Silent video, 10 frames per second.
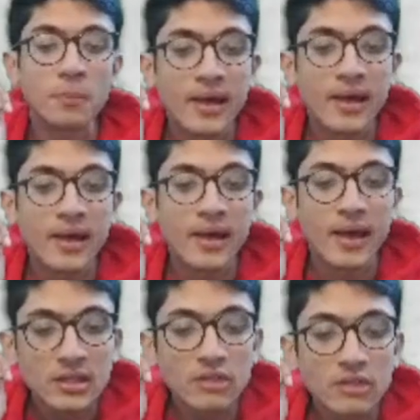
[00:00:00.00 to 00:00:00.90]
and this
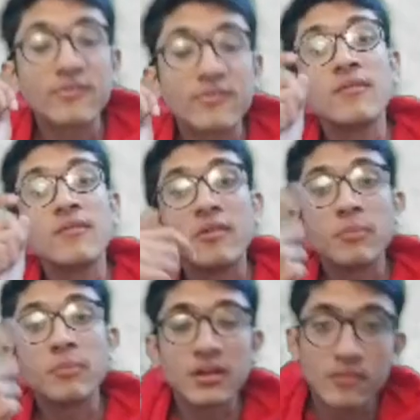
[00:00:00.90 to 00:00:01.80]
50 we will be
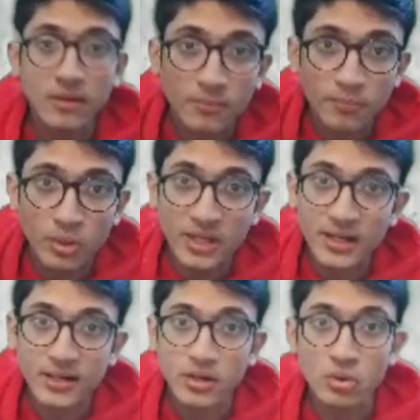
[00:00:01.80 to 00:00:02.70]
putting it
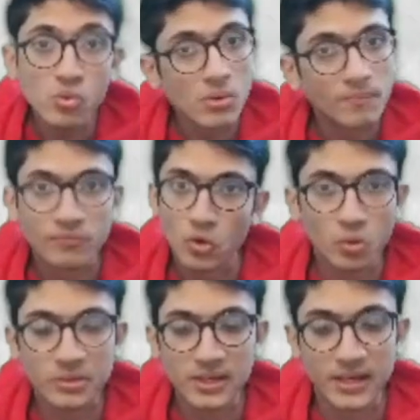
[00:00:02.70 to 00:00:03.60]
into
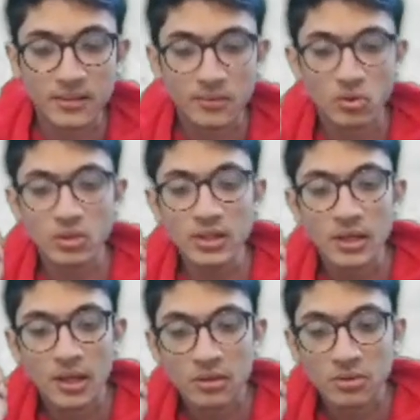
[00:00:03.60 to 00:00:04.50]
OCI. Okay. So
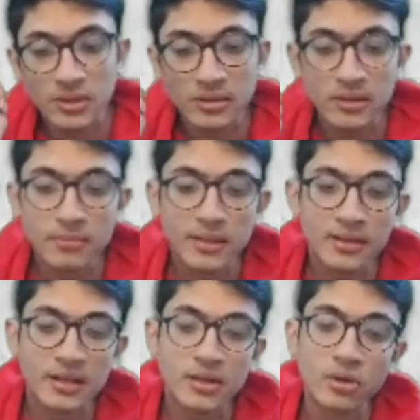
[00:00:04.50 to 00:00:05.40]
this is basically
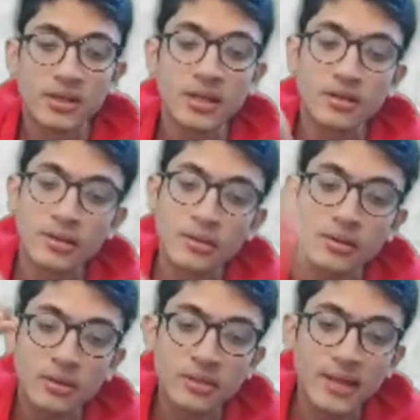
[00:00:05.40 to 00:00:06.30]
your, yeah, this is the
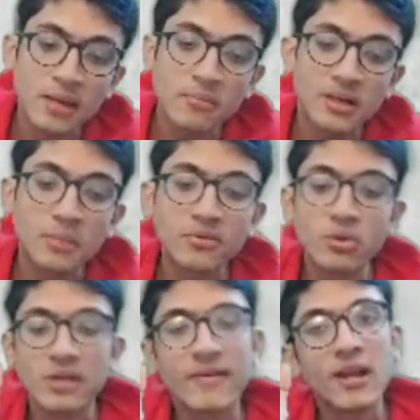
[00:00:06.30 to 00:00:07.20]
same comes to reval
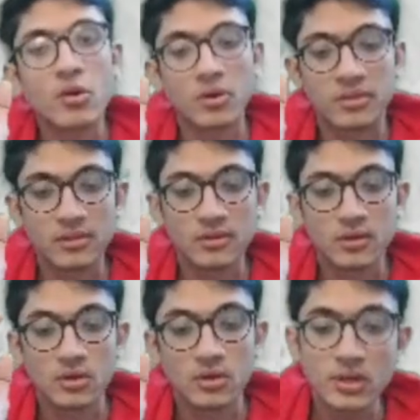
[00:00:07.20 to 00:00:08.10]
loss.
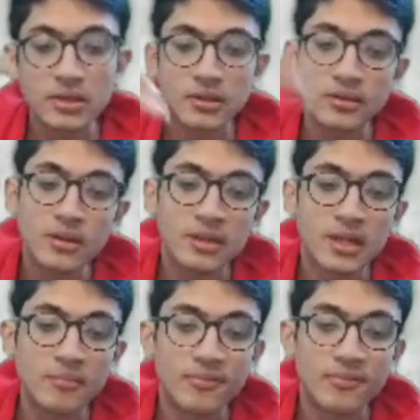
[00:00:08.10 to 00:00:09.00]
Okay. This is the same.
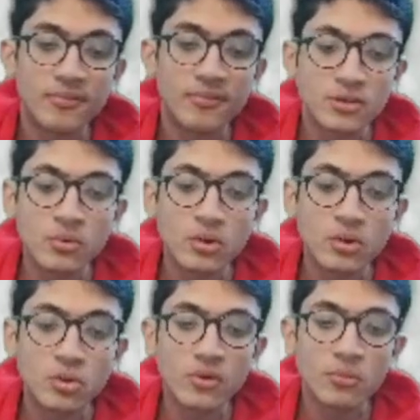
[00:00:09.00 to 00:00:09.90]
First you do
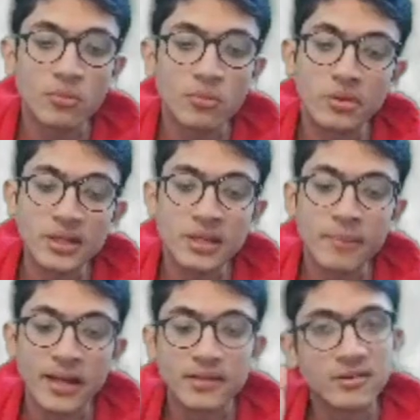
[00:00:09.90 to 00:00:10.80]
from OCI, then balance
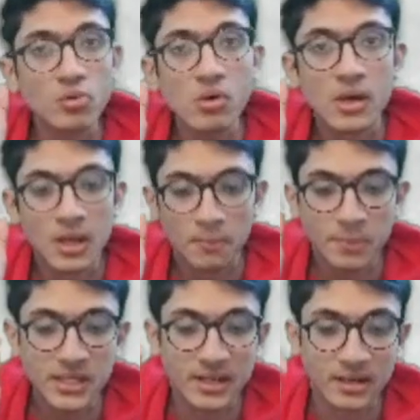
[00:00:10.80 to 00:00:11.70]
to PNL.